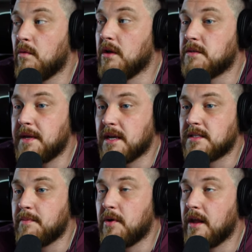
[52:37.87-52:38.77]
Well, it's
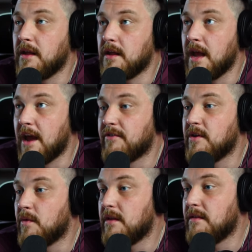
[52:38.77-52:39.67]
because they put
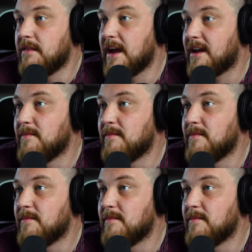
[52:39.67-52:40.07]
everyone that